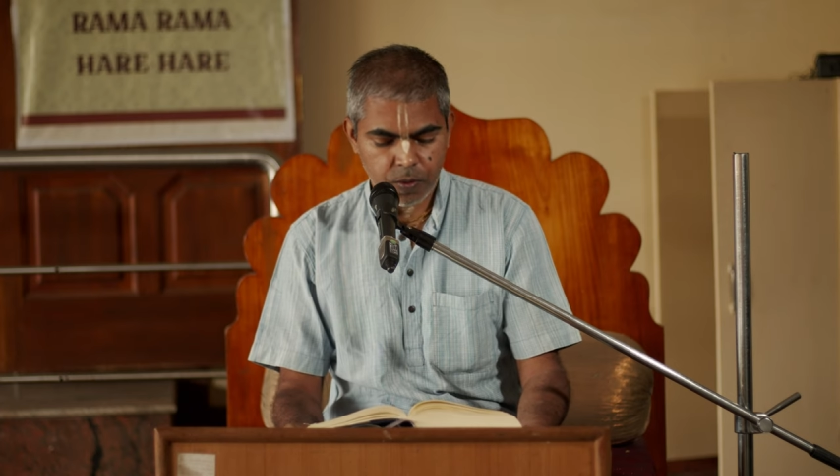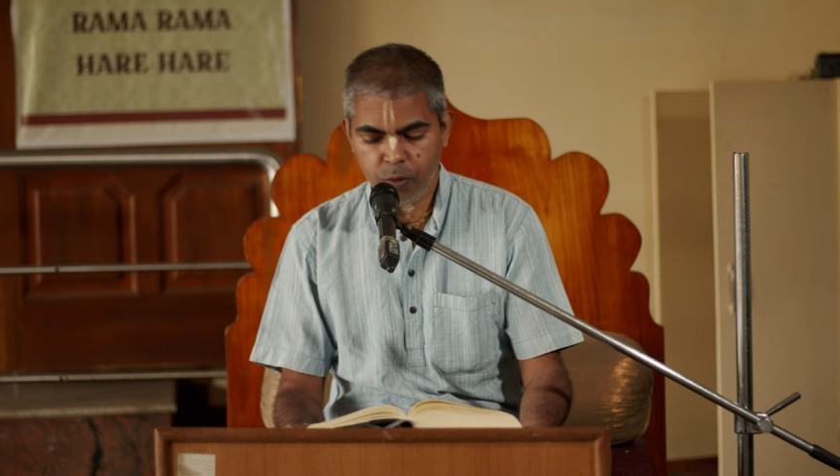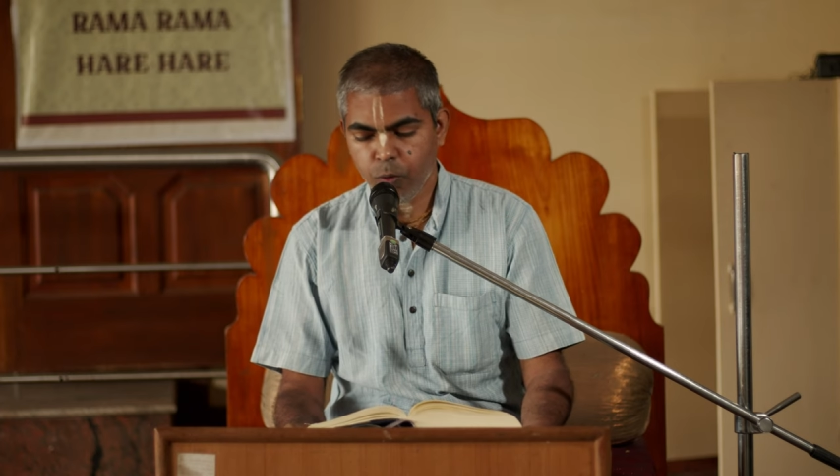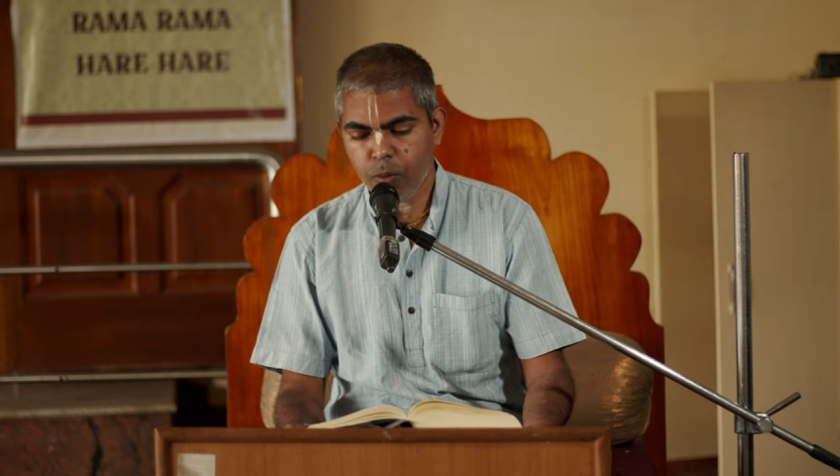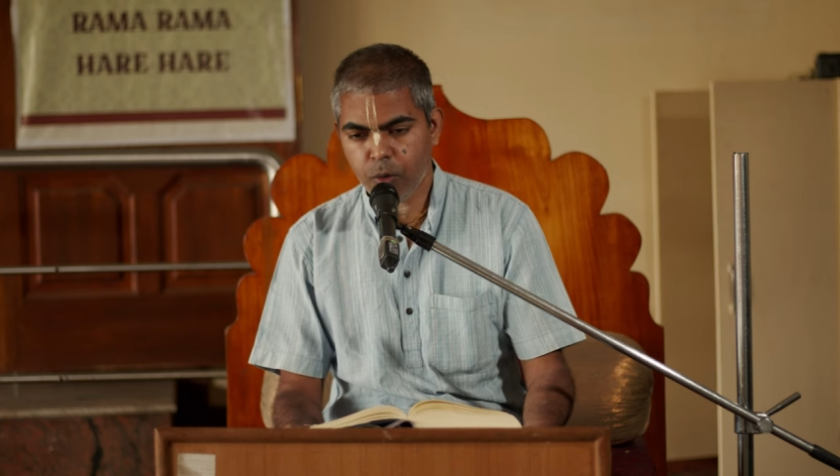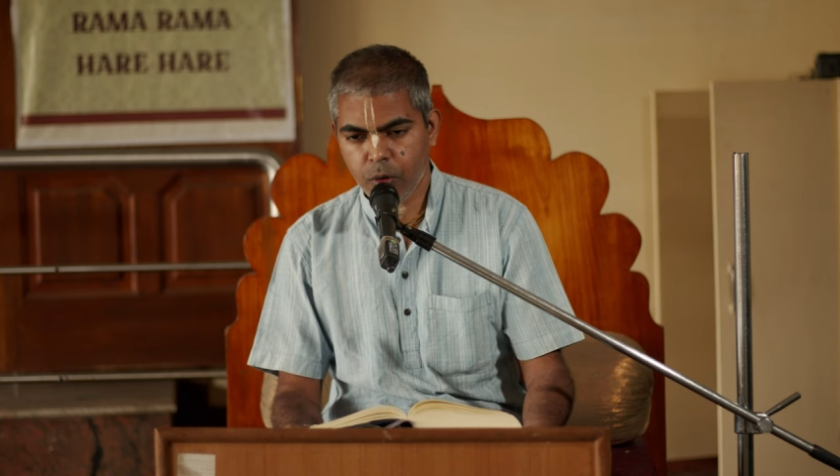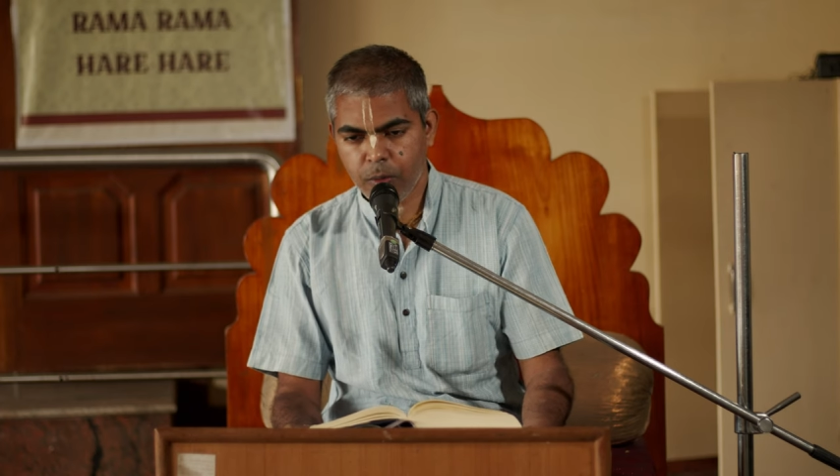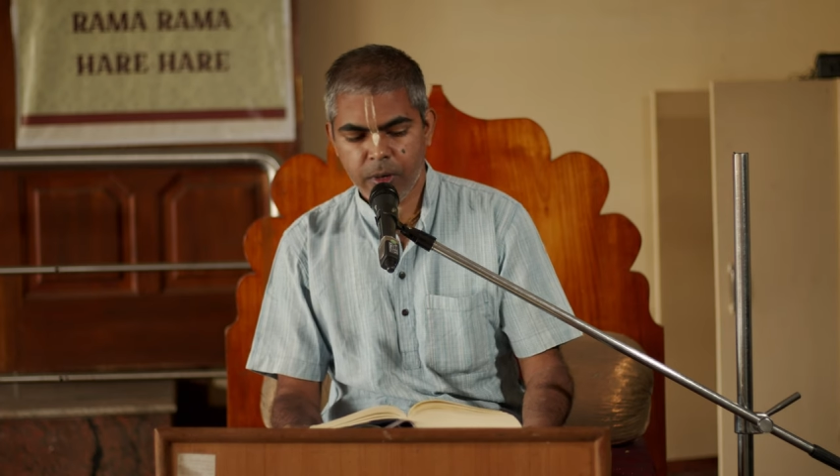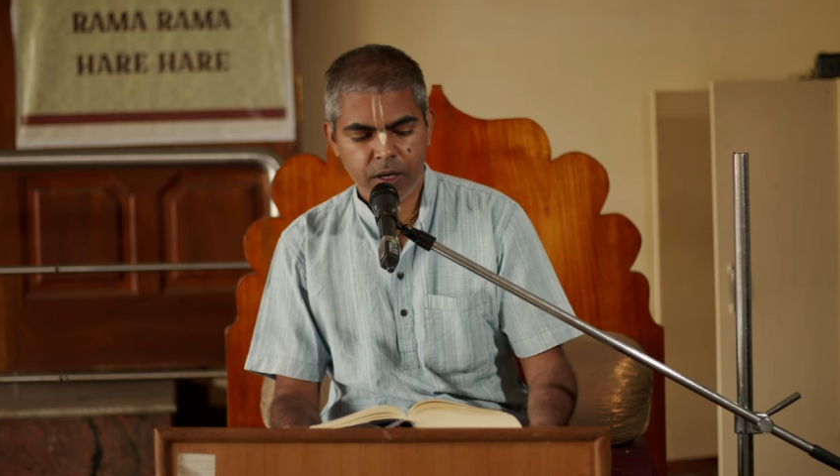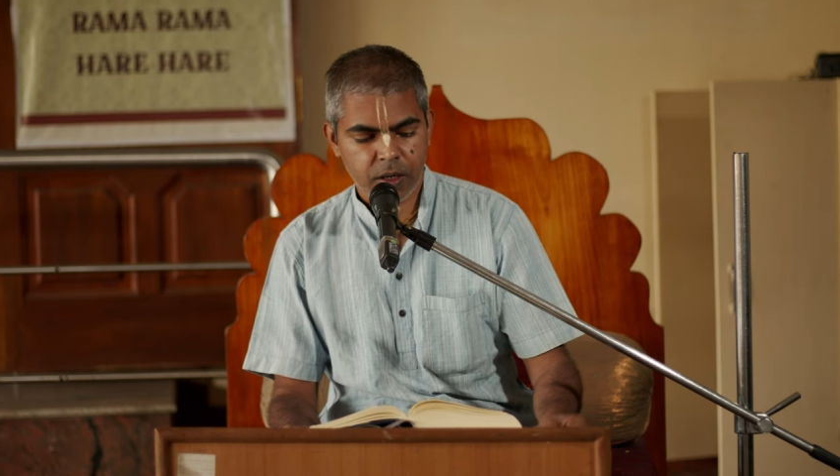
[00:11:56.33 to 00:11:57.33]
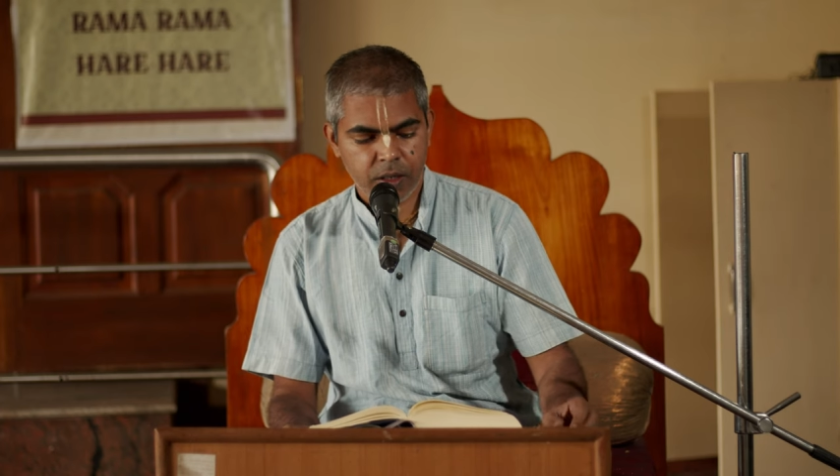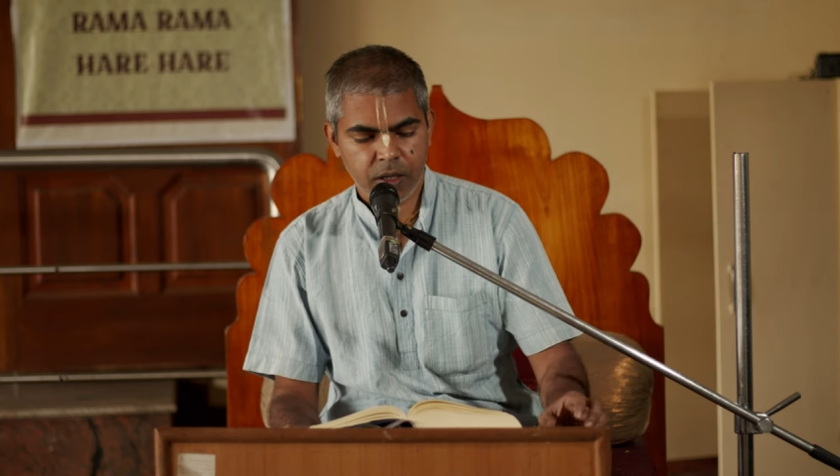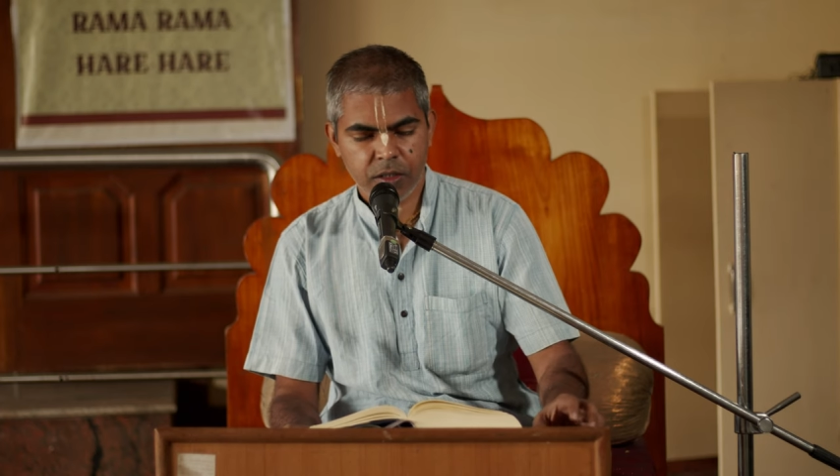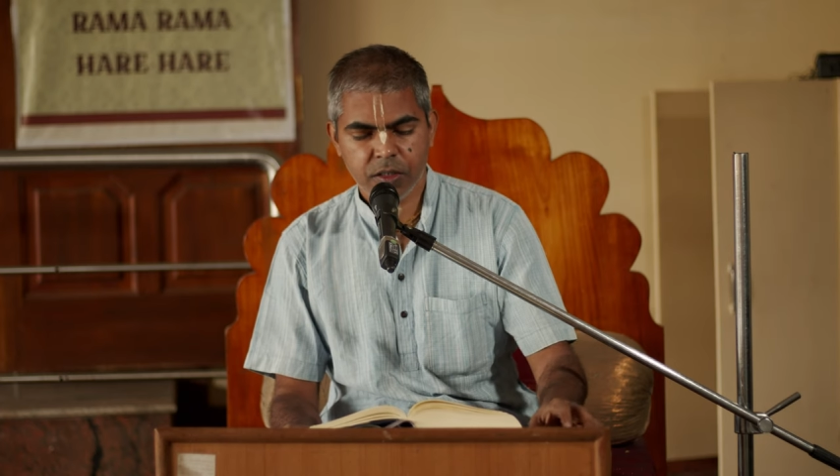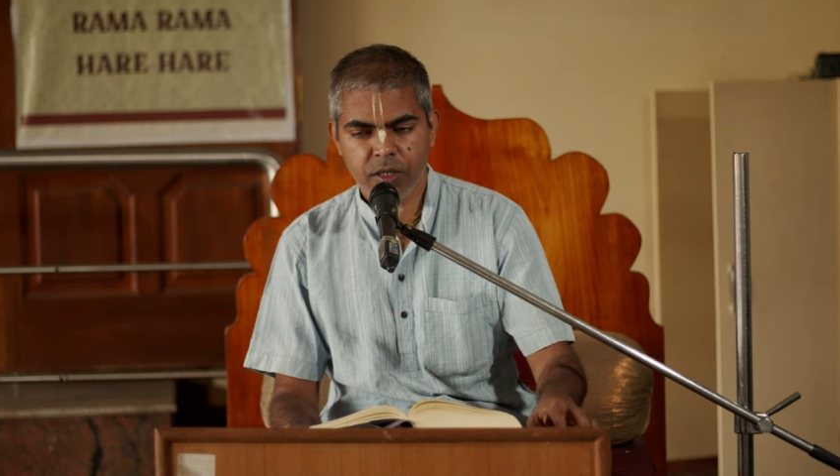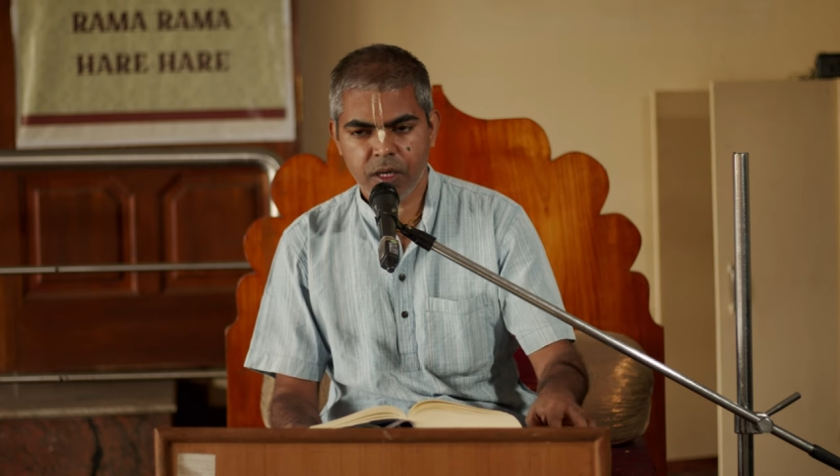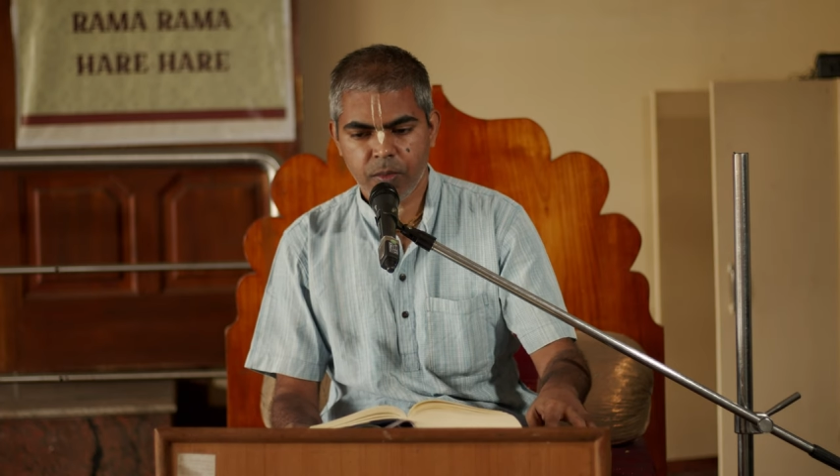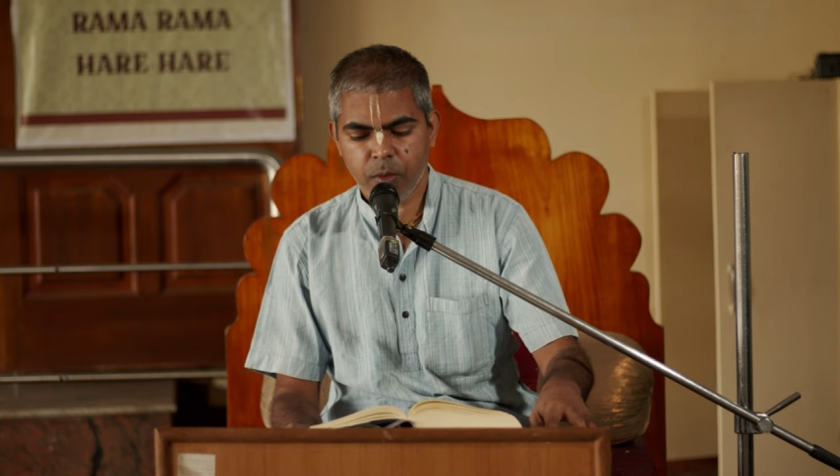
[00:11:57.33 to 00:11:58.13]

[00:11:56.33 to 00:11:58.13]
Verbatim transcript: who more better than Srila